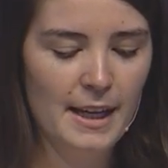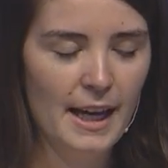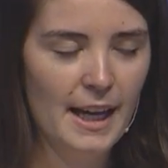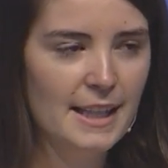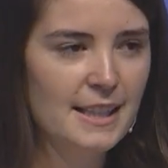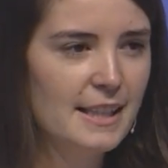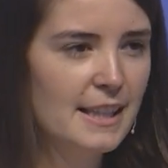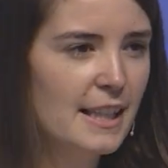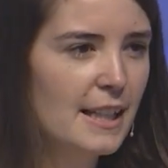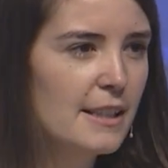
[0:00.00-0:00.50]

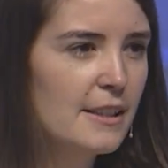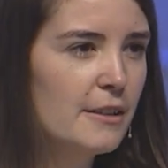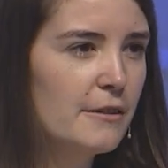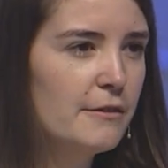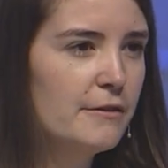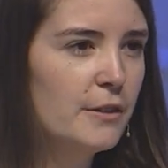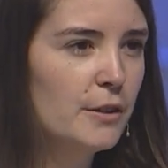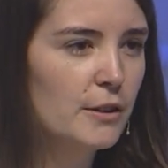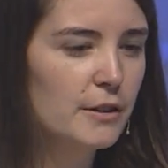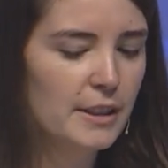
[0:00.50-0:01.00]
As things
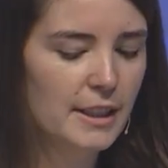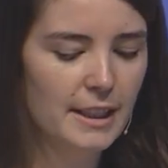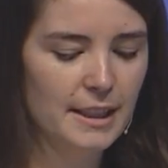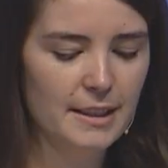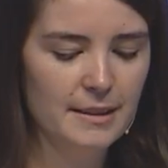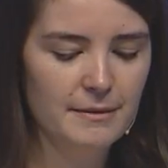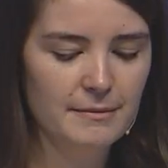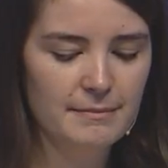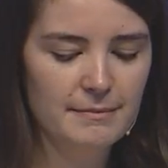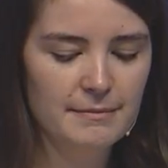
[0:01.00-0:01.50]

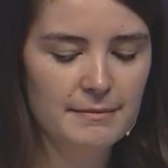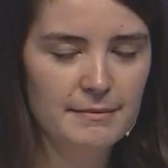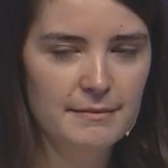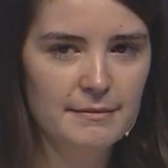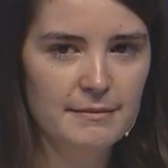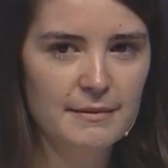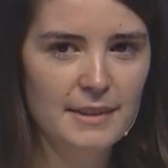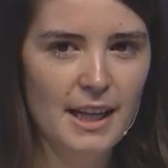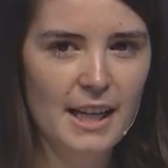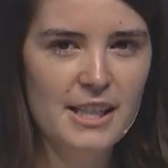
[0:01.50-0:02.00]
unfolded,
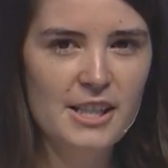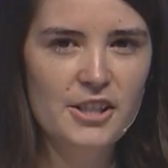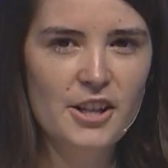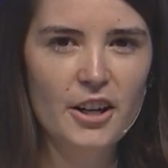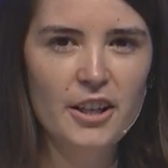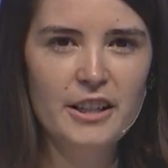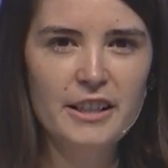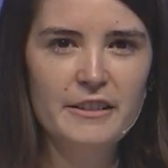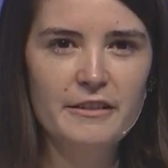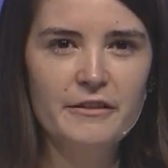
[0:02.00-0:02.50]
I
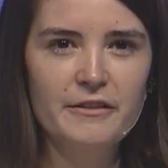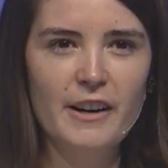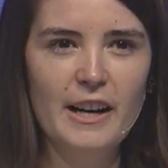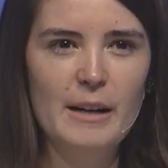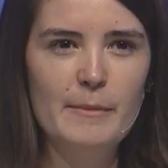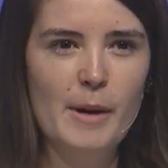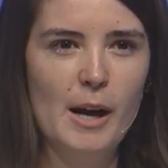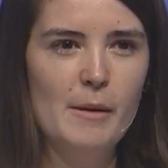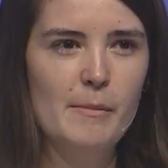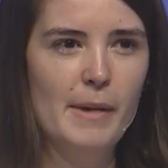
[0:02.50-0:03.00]
started to fret
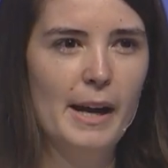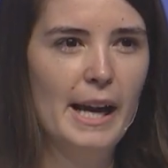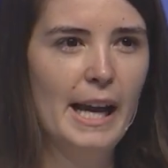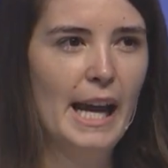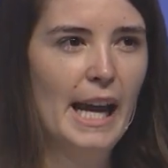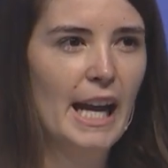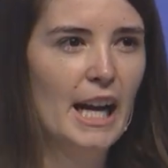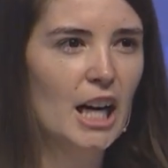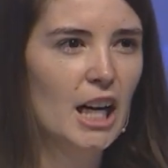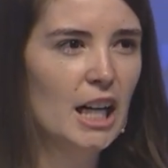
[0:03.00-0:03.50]
about my
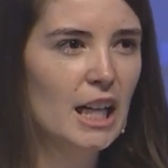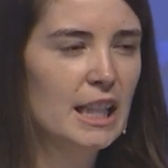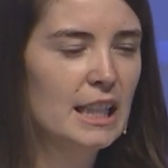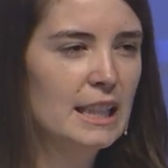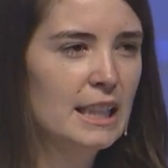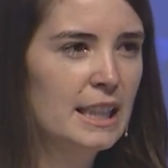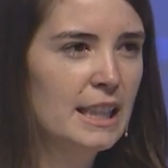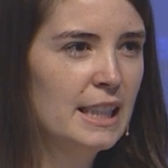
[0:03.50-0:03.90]
hair.